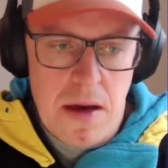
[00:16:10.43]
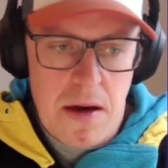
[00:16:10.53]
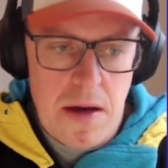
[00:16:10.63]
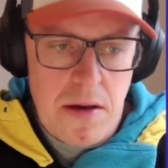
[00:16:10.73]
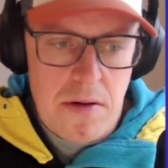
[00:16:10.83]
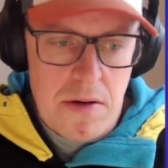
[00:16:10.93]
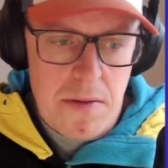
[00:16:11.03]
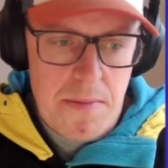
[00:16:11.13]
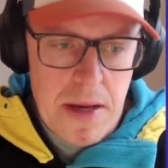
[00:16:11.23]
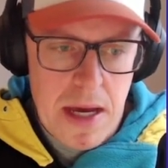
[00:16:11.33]
the
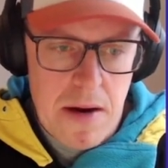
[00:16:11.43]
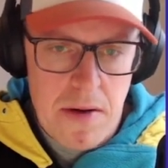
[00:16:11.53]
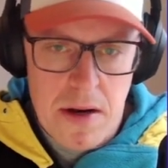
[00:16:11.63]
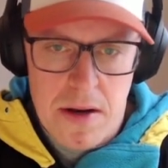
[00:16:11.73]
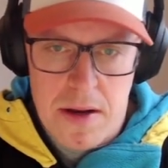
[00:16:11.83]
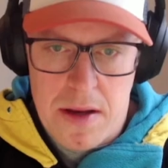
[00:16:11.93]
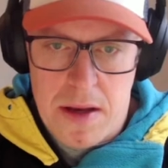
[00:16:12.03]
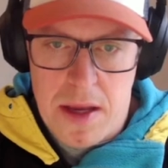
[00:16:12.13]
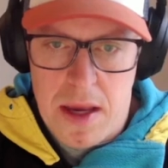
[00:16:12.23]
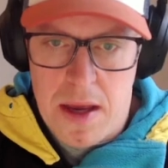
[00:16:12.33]
icon parent
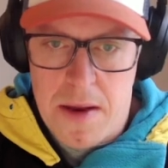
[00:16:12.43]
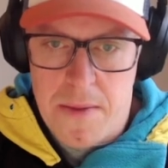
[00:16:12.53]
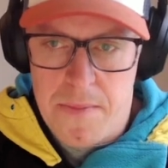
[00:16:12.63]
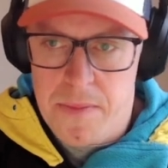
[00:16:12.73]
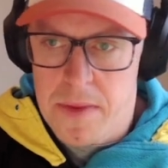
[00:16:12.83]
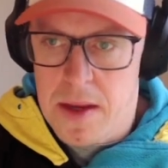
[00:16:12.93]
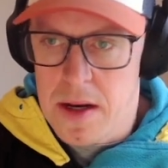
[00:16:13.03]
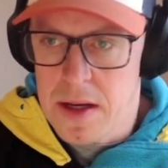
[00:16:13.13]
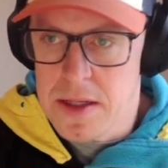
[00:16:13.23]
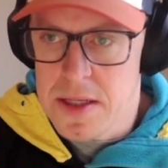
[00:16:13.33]
here,
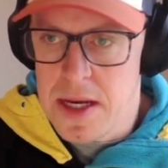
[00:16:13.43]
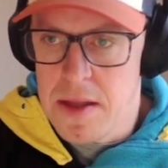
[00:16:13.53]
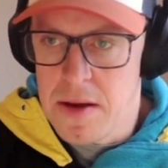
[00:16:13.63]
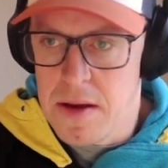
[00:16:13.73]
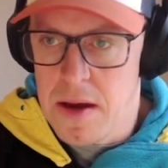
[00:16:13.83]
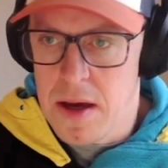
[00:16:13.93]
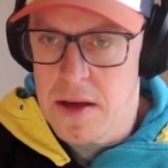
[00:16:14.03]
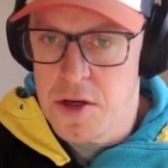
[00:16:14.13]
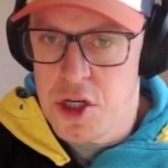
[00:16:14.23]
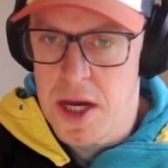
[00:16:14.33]
and I can see that
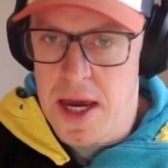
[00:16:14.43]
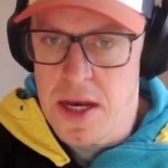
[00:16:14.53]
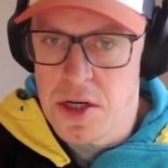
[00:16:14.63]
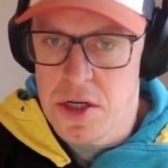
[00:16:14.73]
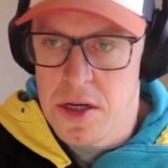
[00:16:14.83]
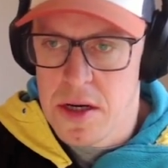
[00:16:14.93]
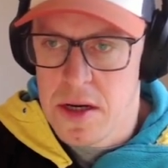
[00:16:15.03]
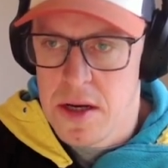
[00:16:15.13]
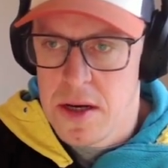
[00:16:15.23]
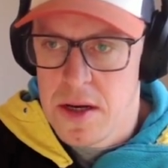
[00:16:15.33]
I can change
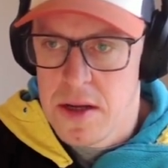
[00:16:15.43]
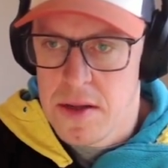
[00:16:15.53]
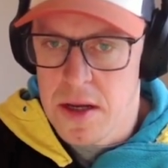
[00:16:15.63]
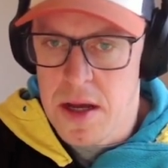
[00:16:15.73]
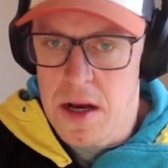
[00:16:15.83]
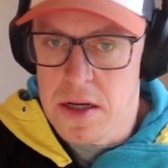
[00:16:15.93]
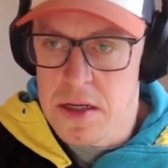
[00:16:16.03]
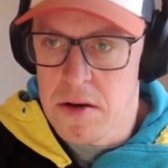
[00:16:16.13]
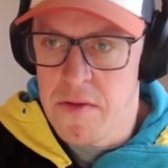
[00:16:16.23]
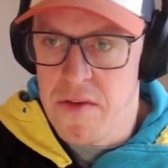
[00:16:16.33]
the color
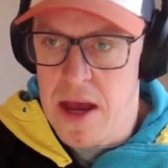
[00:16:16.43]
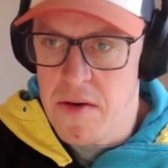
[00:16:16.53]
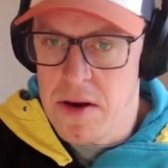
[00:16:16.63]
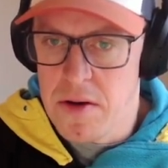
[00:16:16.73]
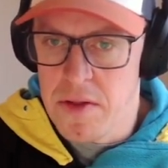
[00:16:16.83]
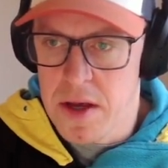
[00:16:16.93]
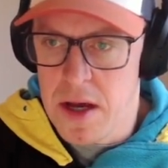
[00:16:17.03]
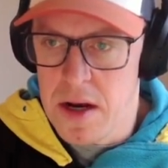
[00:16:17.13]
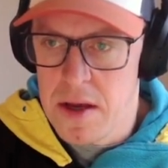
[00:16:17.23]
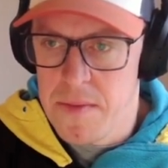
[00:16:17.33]
because I've got a variant on the
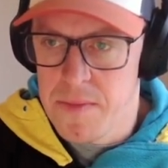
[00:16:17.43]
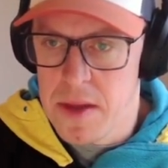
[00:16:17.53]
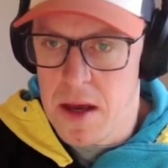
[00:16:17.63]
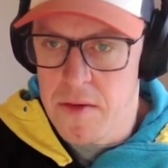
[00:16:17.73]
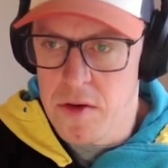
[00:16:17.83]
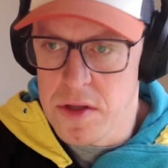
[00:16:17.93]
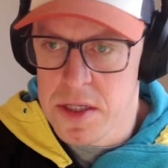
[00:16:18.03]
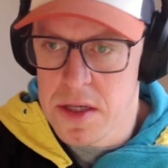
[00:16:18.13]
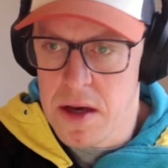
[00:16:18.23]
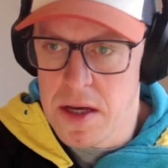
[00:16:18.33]
color. I've got
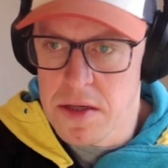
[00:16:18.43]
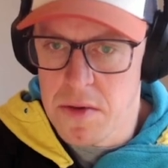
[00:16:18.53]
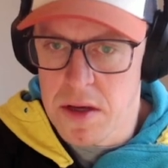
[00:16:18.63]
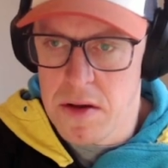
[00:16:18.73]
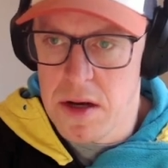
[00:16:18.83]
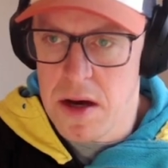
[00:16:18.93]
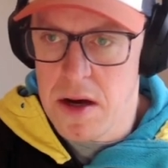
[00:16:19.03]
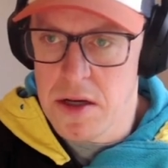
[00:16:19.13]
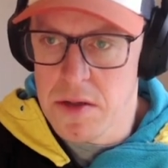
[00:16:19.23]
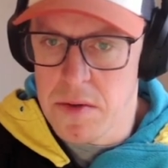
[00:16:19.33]
the size. I want to go
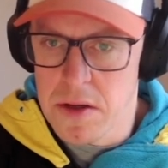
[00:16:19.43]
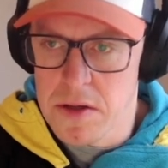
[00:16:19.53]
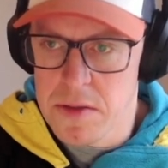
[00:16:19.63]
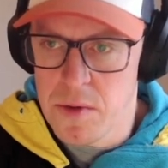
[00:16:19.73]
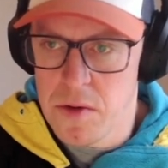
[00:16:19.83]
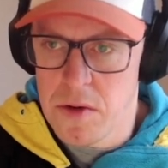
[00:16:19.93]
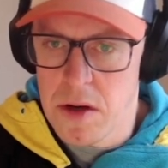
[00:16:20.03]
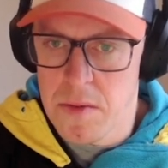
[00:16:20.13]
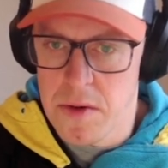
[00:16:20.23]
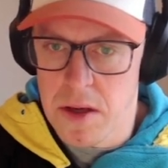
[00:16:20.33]
large. I want to go
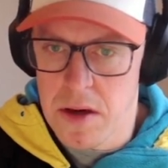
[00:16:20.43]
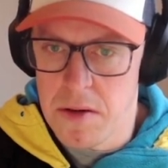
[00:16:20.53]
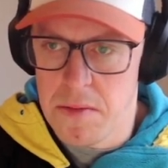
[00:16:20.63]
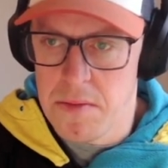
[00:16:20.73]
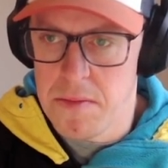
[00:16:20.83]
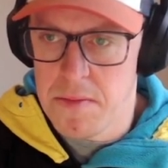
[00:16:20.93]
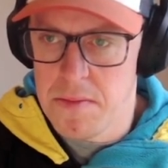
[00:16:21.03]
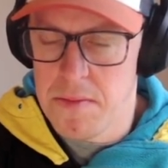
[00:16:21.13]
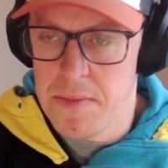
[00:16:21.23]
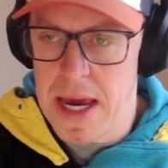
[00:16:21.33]
small. I want to go
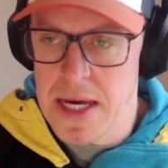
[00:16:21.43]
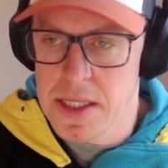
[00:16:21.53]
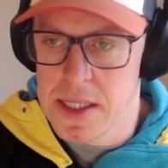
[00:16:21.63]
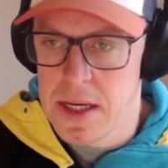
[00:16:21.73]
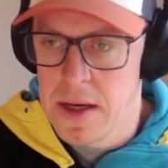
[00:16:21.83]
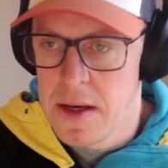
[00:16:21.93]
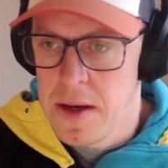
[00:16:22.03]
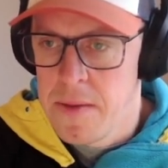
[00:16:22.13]
base.